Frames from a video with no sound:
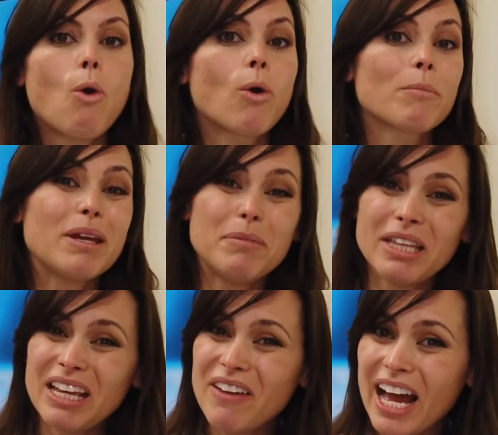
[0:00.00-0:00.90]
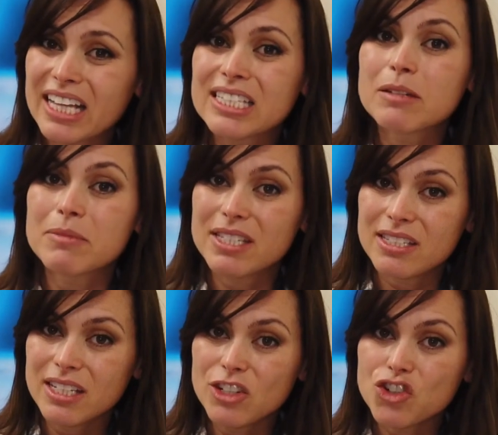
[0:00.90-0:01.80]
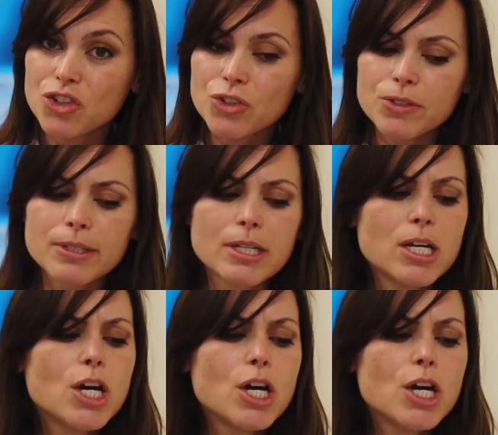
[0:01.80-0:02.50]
or maybe they've had some seizures.